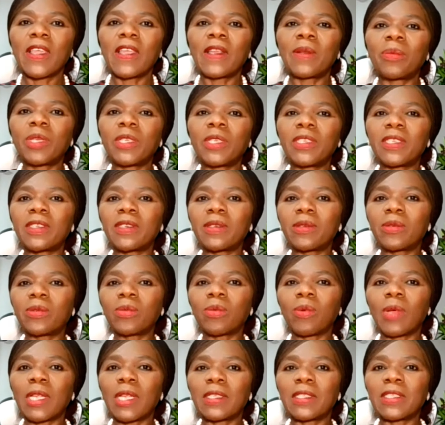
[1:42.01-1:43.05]
and we
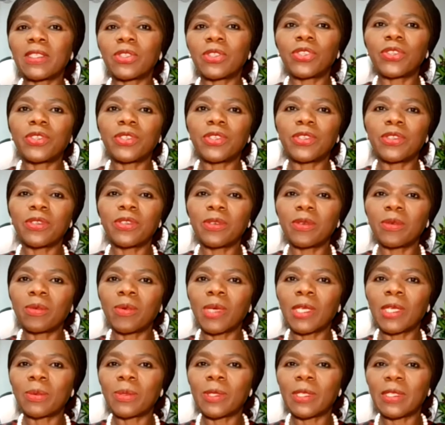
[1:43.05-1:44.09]
didn't want to do
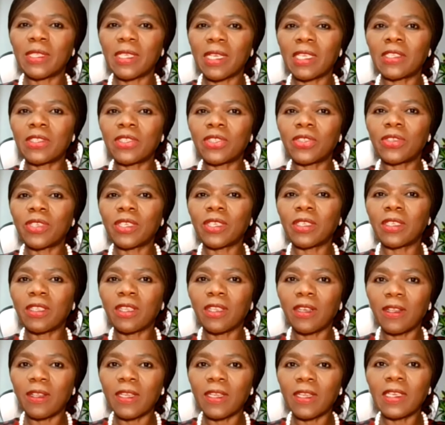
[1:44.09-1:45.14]
what was done during
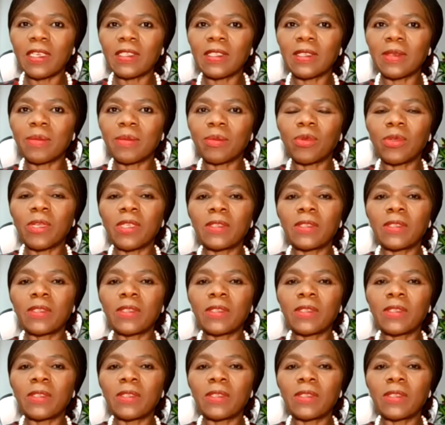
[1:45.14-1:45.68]
colonialism,